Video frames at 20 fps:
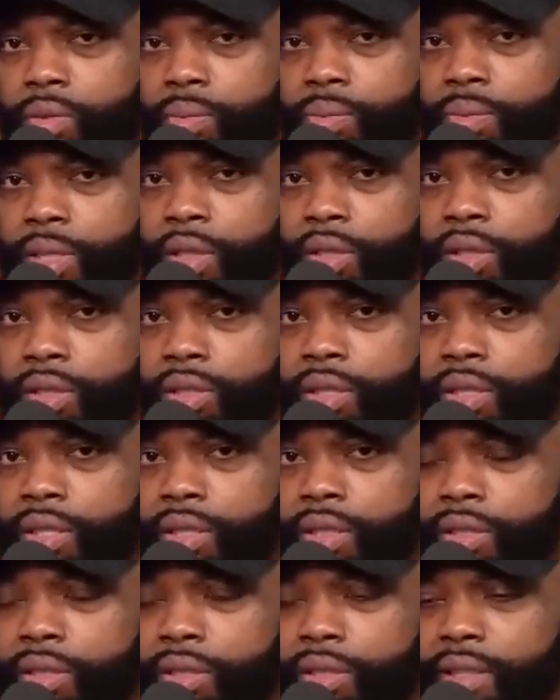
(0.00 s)
But me go
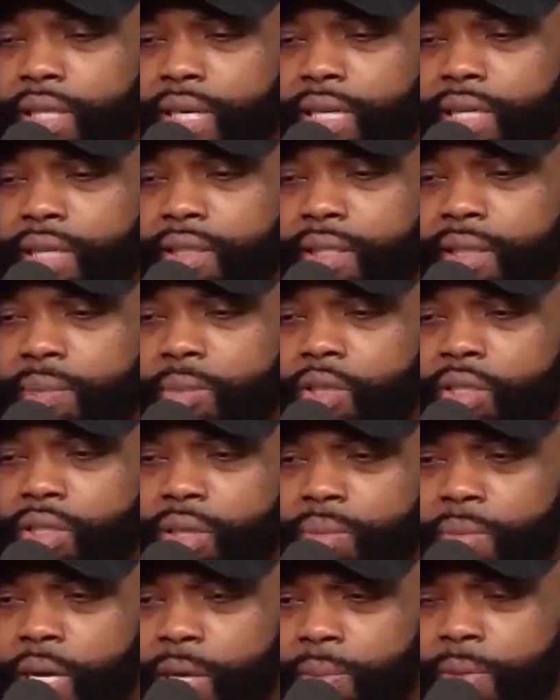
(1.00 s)
see, like, them go
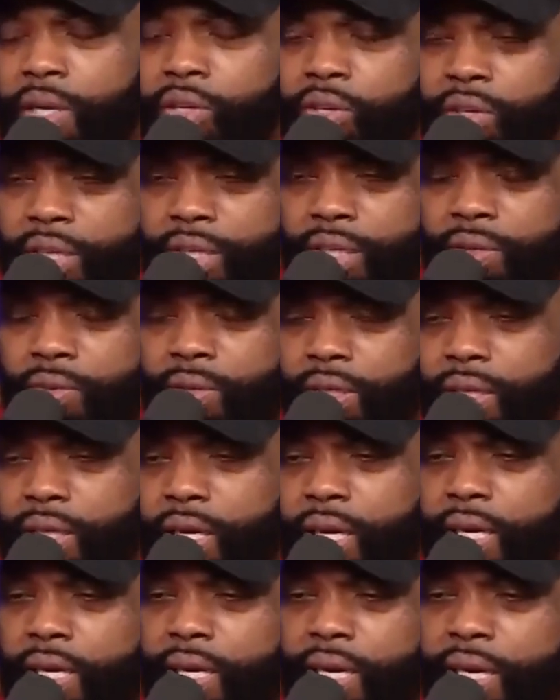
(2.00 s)
so bam and go in one,
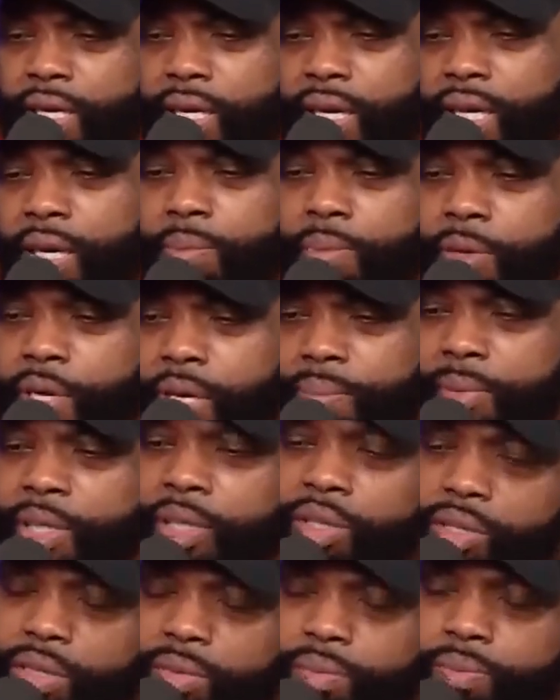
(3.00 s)
like, an
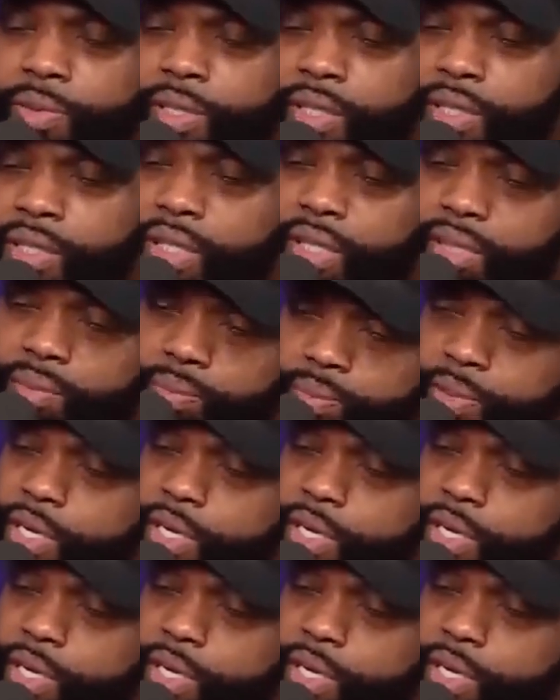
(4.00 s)
apartment complex and